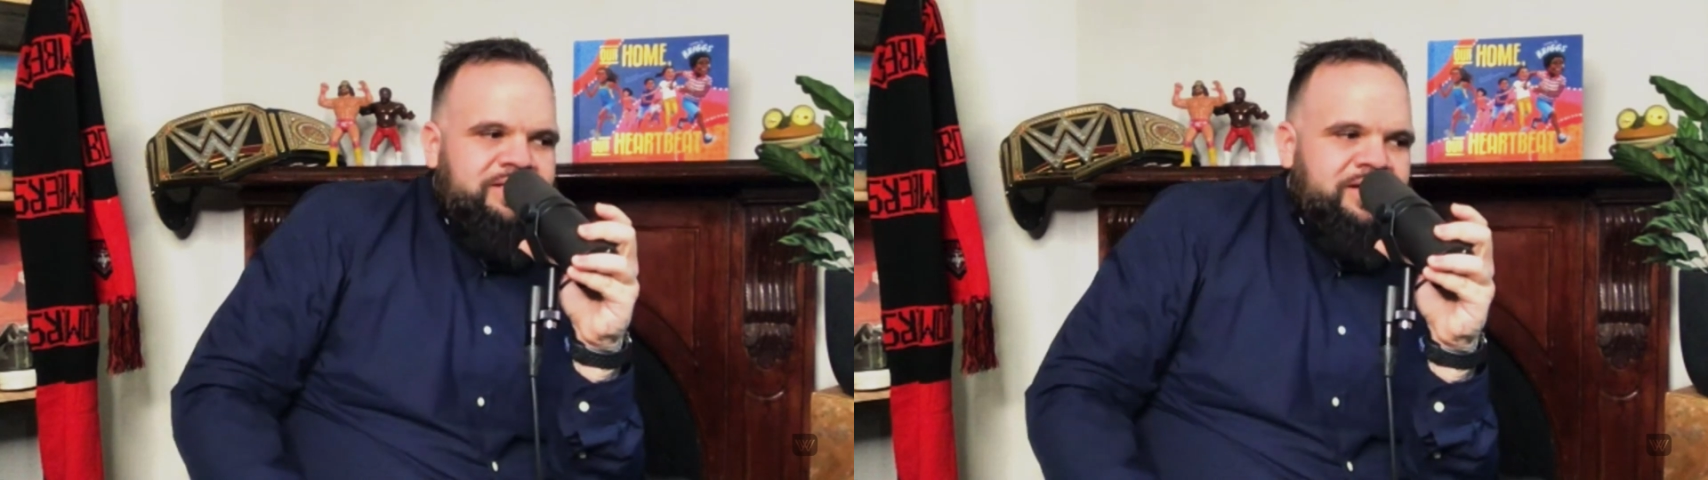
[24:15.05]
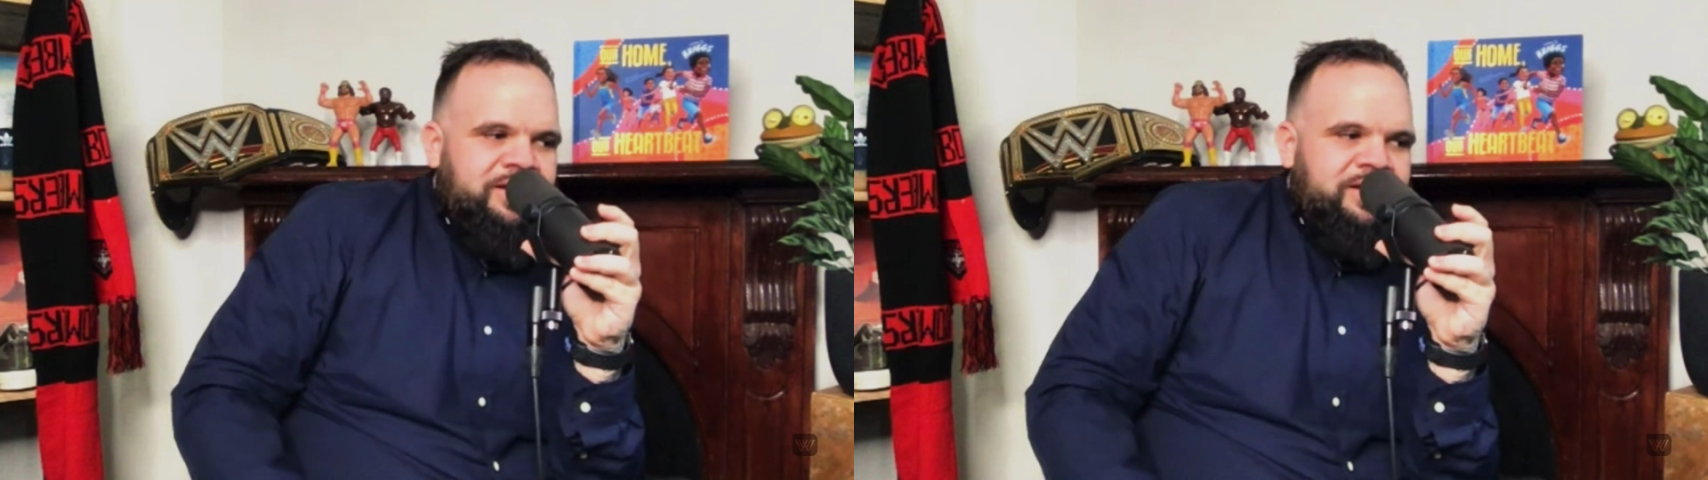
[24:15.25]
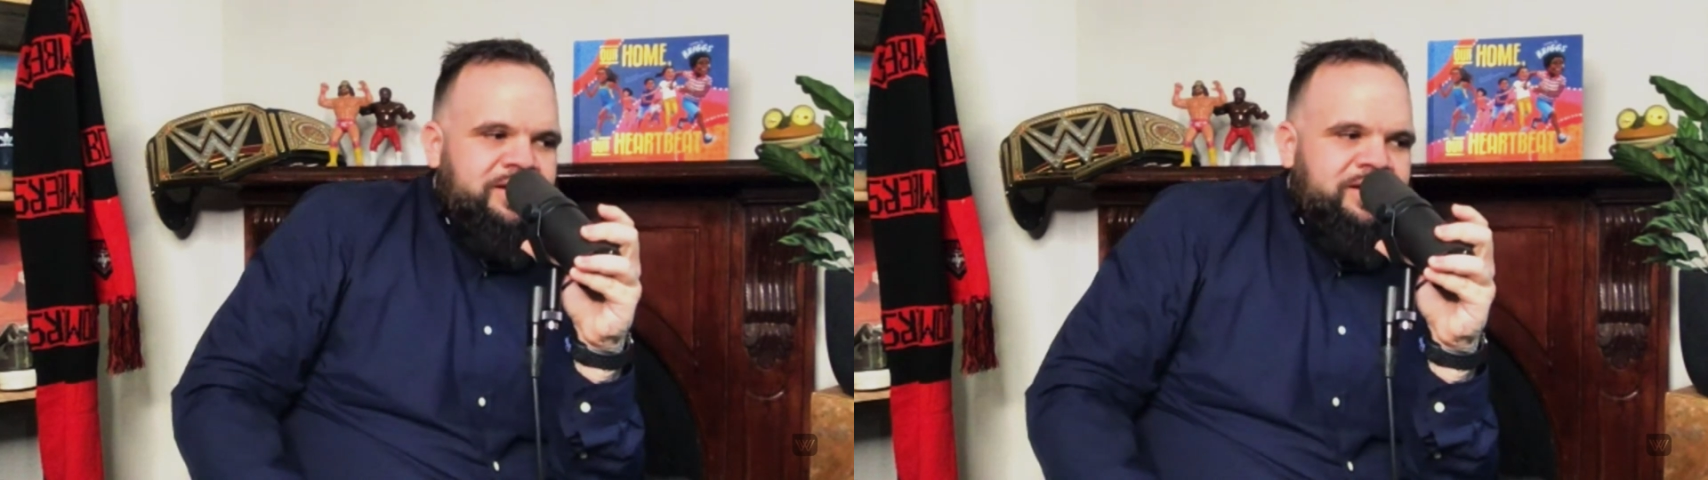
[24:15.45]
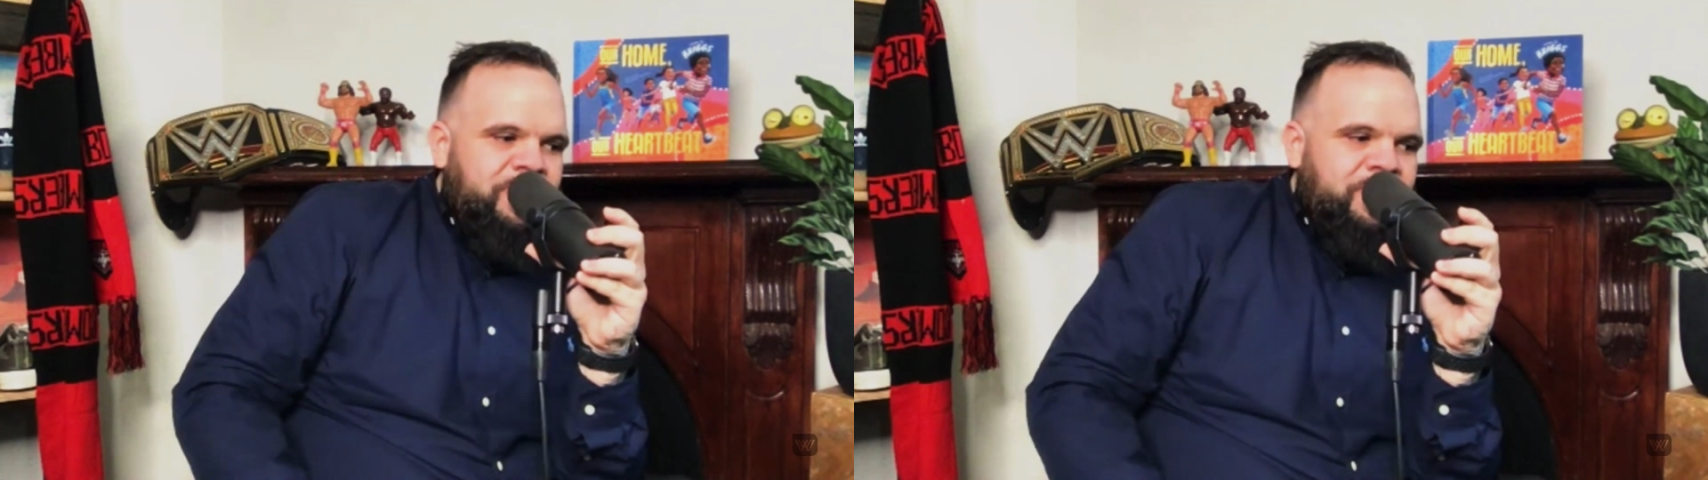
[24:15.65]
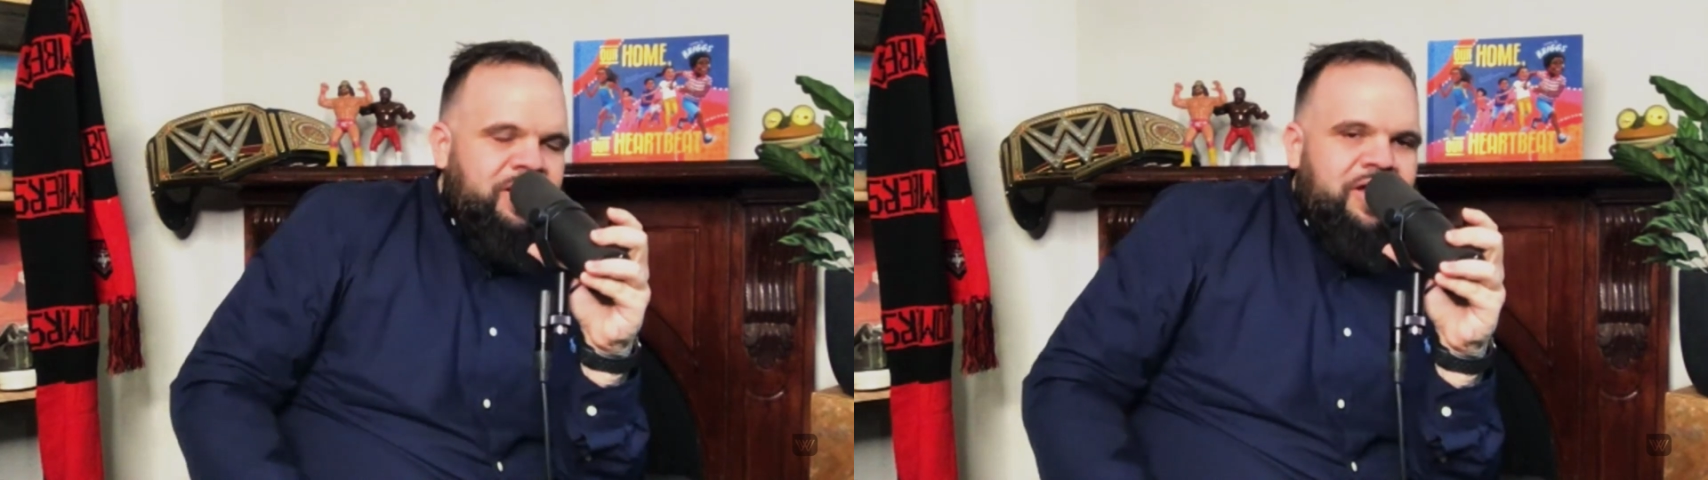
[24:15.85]
such
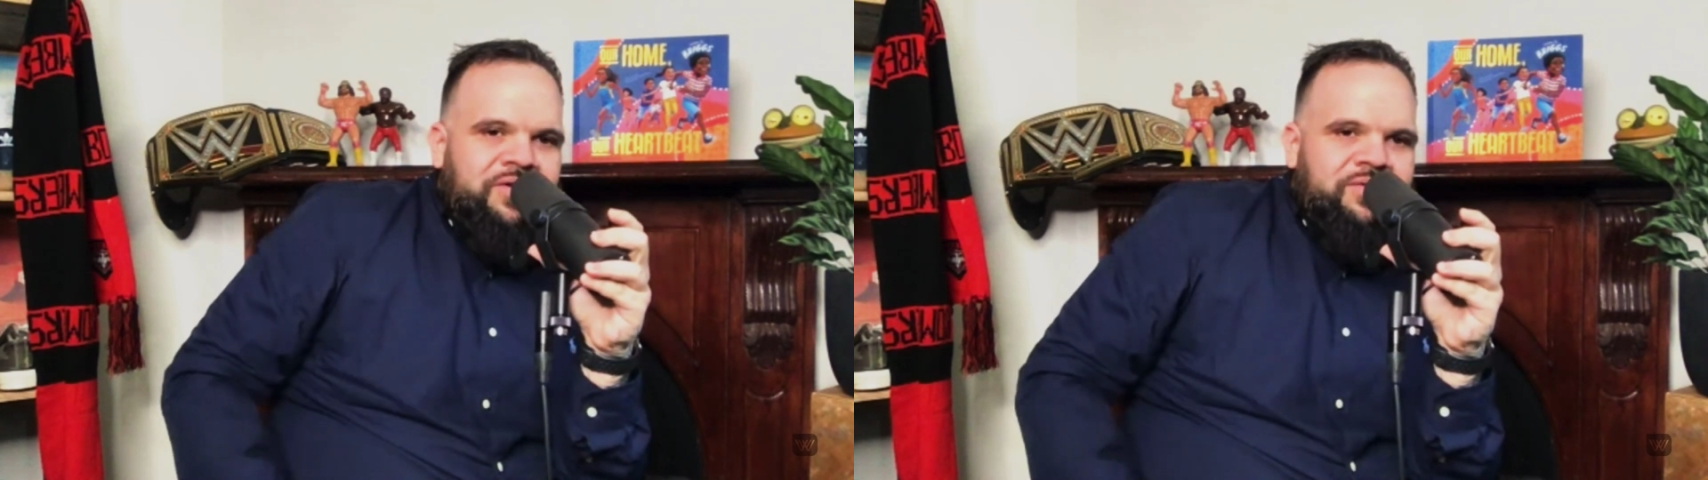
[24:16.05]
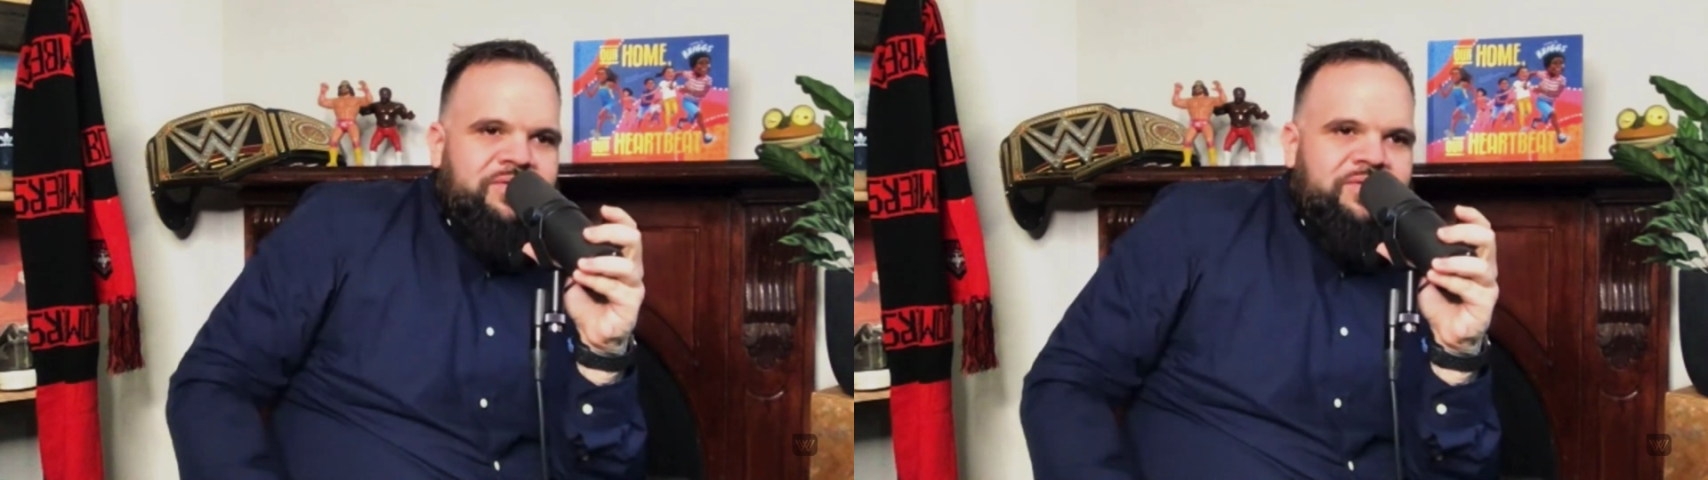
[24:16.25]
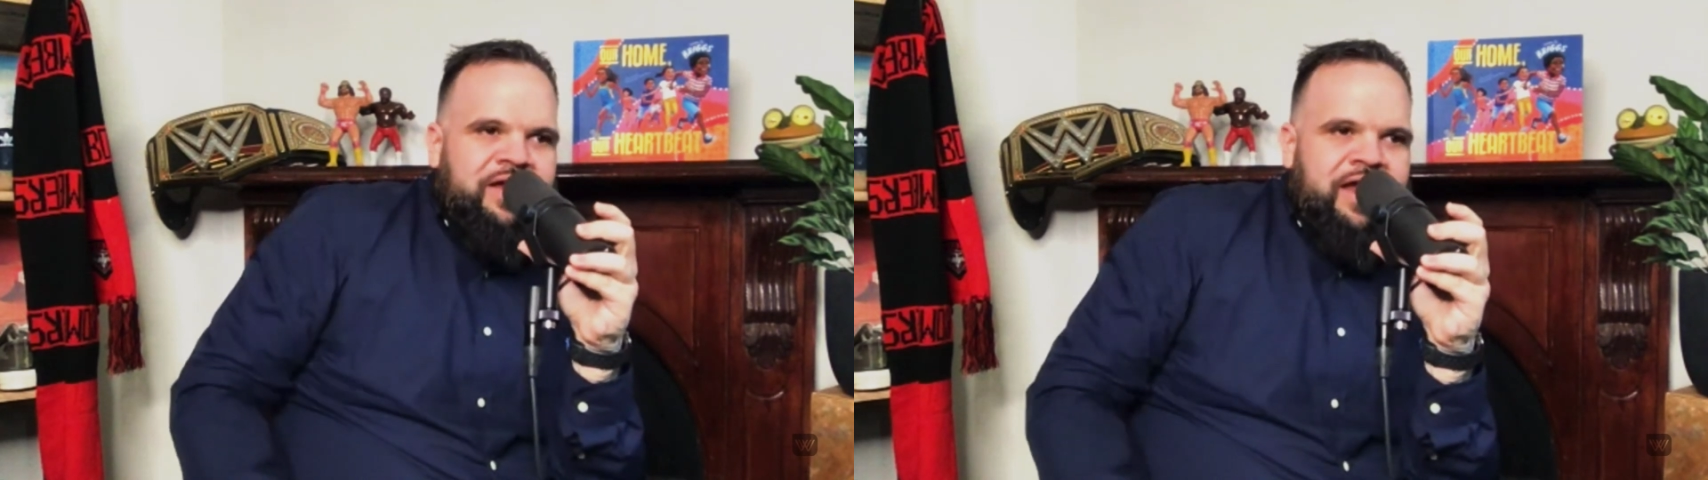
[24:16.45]
a, you know,